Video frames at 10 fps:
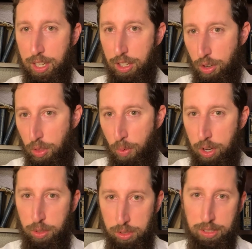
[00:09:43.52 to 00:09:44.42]
you're the
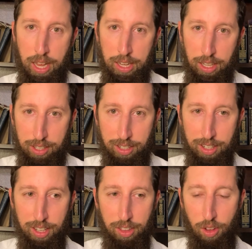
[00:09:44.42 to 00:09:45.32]
one who's saying it.
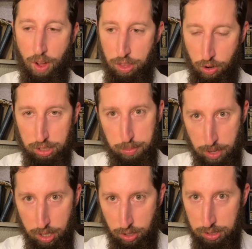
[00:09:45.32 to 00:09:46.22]
So, and you're
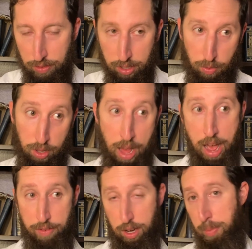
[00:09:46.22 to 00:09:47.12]
experiencing yourself as if, well, I
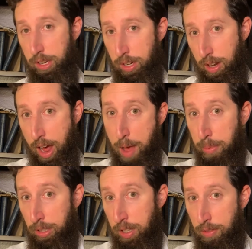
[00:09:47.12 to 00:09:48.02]
have an opinion, I
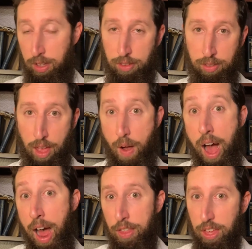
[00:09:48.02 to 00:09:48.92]
believe this, this is how
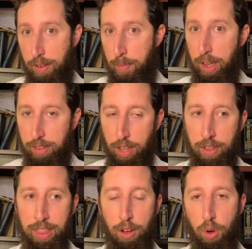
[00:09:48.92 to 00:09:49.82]
I think about myself.
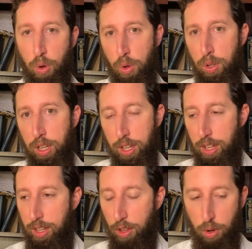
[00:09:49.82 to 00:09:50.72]
And the
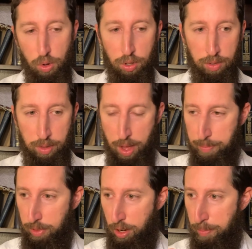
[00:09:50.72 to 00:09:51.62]
whole
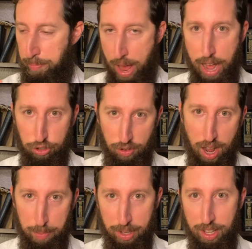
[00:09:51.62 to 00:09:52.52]

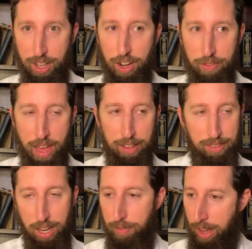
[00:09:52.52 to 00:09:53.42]
backdrop of that
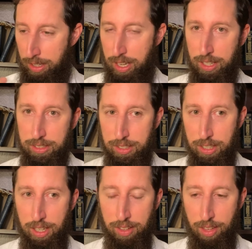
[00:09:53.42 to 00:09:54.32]
set of ideas
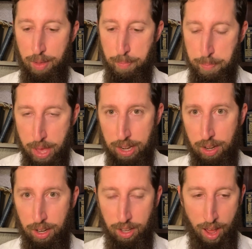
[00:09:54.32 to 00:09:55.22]
is
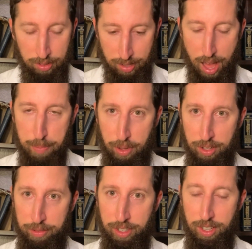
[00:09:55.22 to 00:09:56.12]
embedded on top
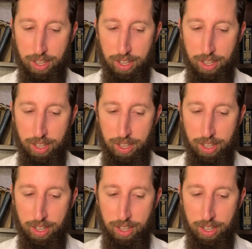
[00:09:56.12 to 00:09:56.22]
of